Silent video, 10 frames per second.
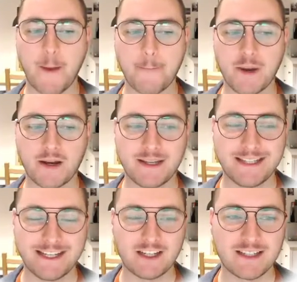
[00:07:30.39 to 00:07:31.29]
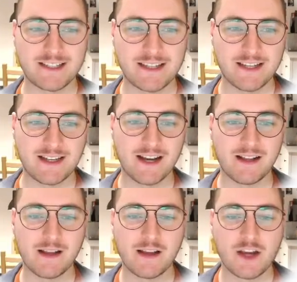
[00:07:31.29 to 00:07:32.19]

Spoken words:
by Nicholas et al.